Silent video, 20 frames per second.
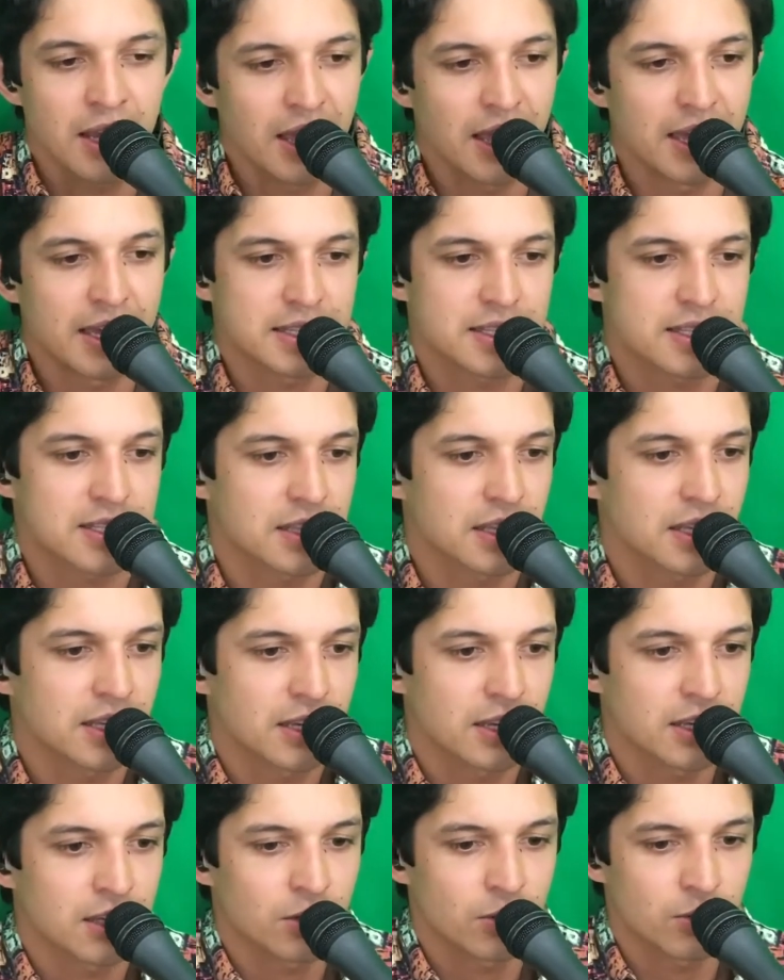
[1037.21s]
Hates the
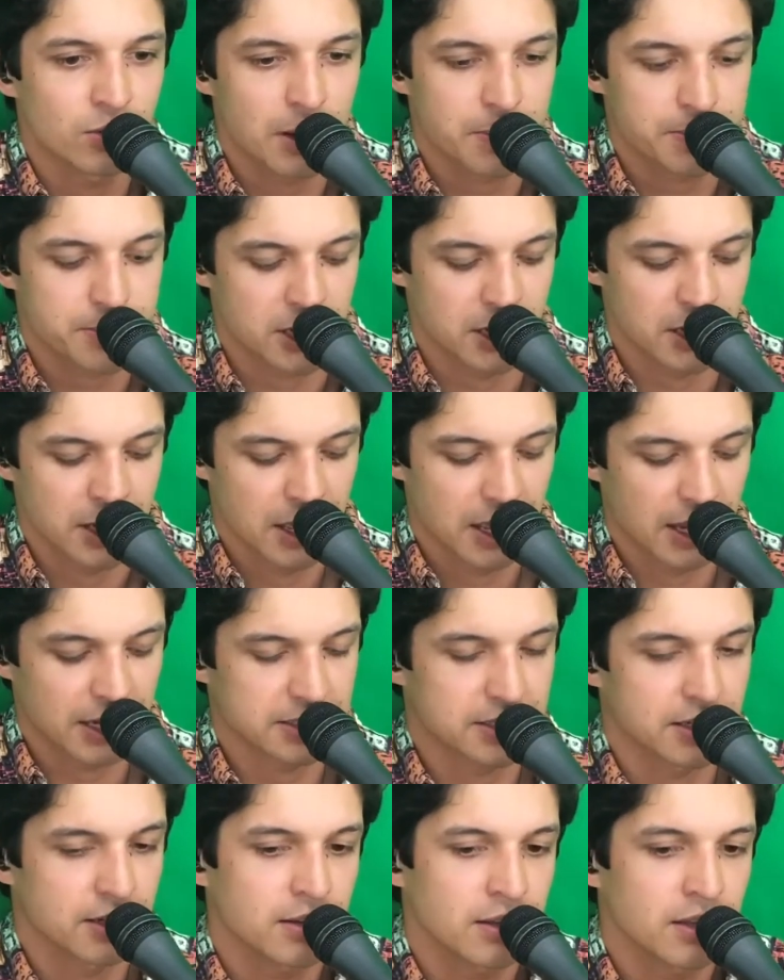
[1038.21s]
interruption, I can
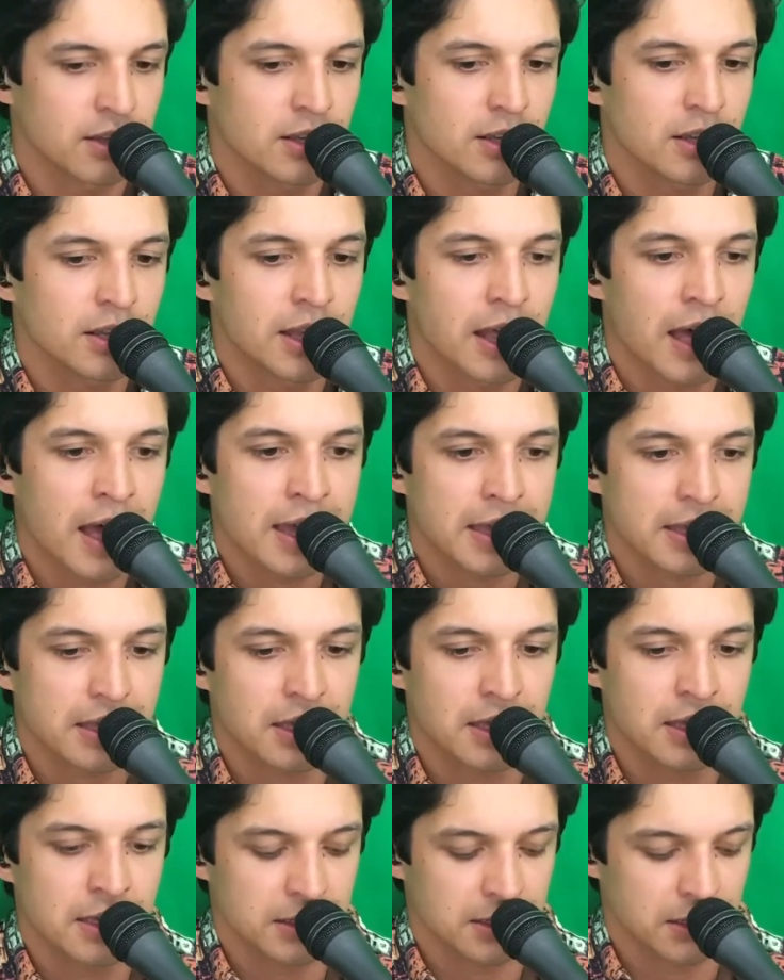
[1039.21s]
tell that you like
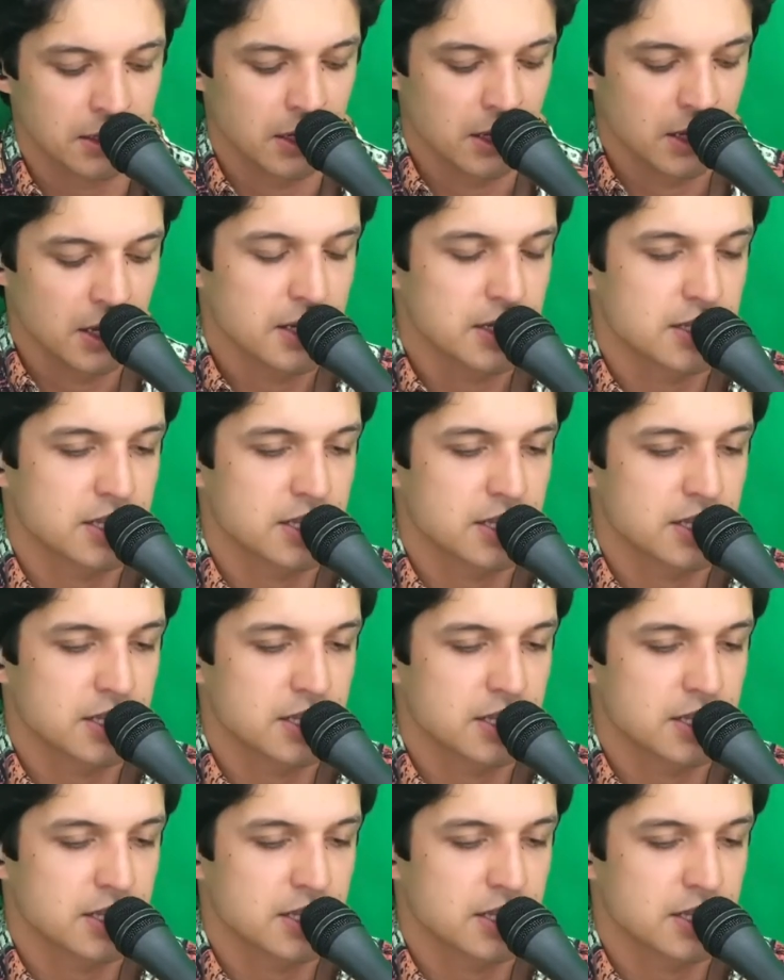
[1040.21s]
it.